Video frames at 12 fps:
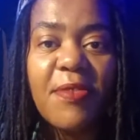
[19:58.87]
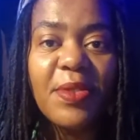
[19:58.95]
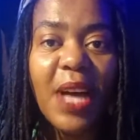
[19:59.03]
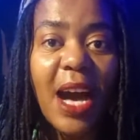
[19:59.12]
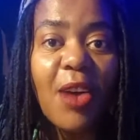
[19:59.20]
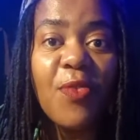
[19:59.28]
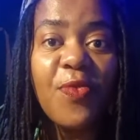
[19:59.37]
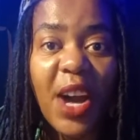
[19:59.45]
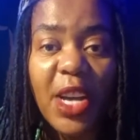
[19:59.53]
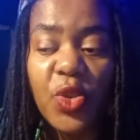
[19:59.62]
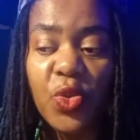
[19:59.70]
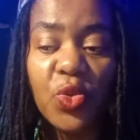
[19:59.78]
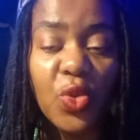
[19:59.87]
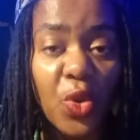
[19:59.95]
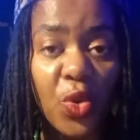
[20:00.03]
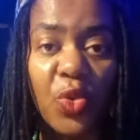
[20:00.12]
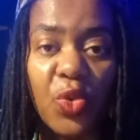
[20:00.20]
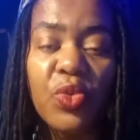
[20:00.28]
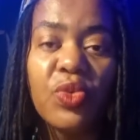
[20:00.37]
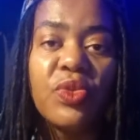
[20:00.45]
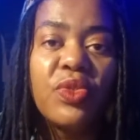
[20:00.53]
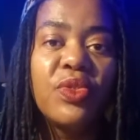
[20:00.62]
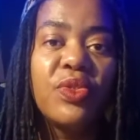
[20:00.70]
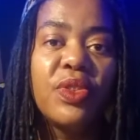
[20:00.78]
how far you go.
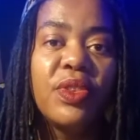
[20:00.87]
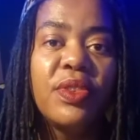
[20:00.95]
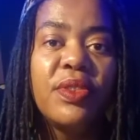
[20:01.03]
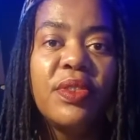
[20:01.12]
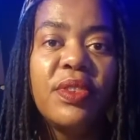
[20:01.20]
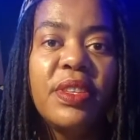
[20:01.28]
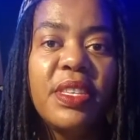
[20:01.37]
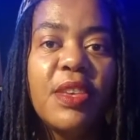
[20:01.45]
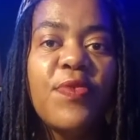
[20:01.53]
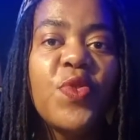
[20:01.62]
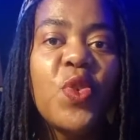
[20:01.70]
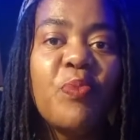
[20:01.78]
If you're